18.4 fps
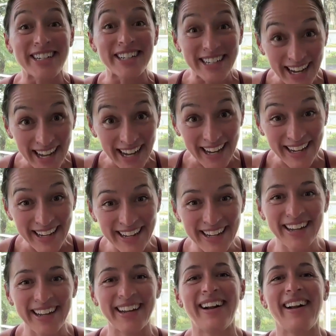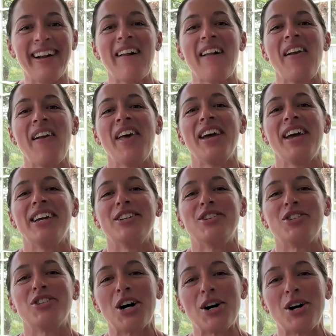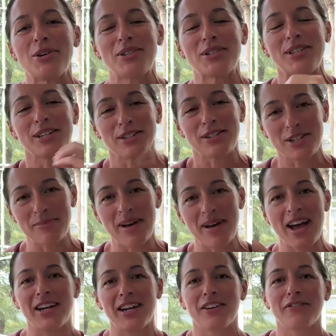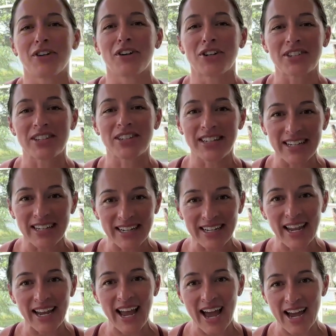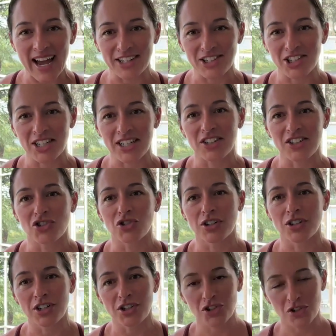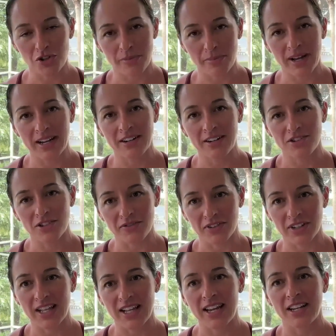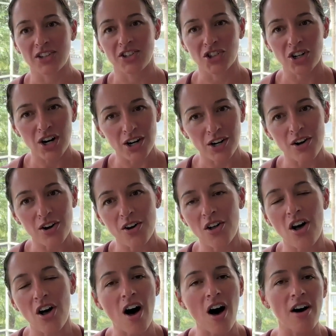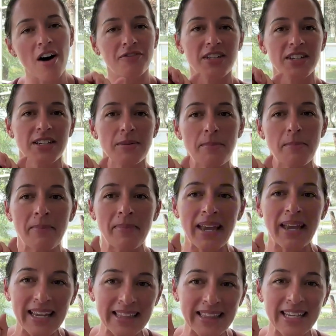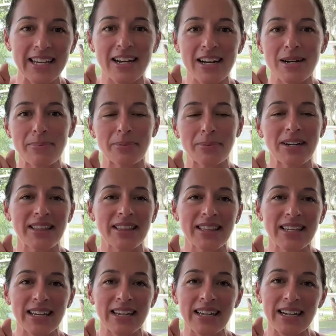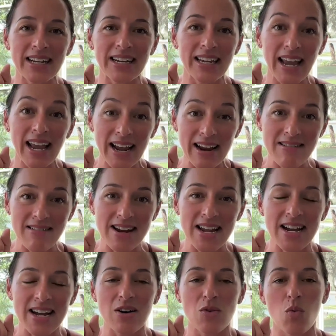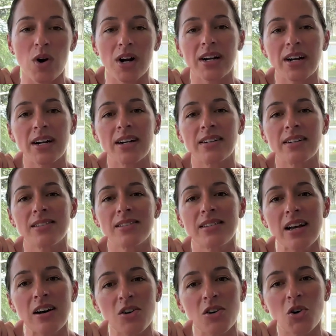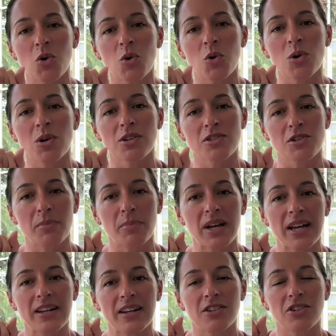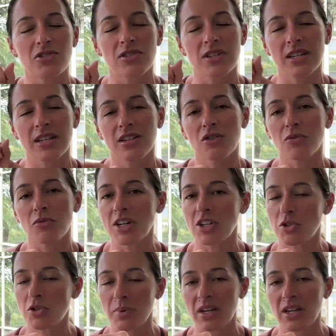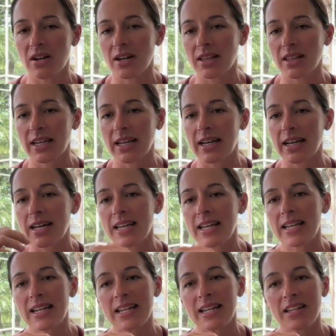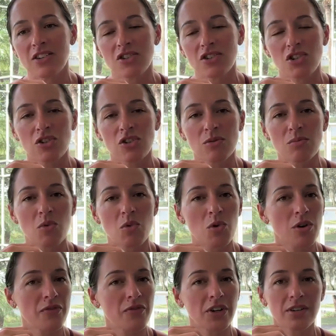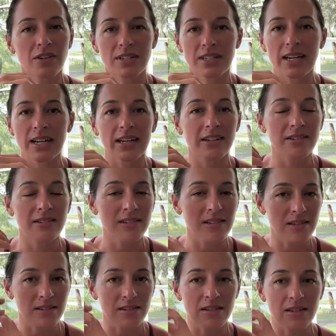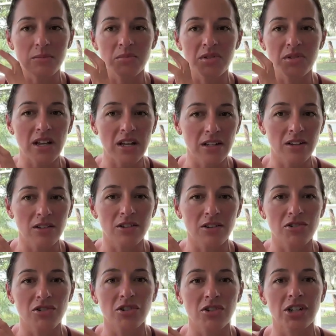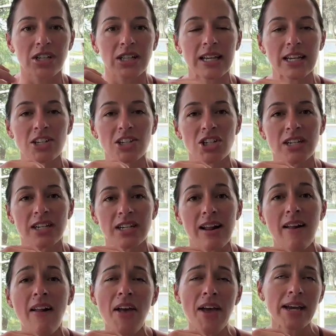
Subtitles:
gut. So, systematic versus gut action. Traditional binders of clay and charcoal often mainly operate in the gut area, where Cellcore's binders tend to reach beyond the gut and into more of your entire system cellular circulation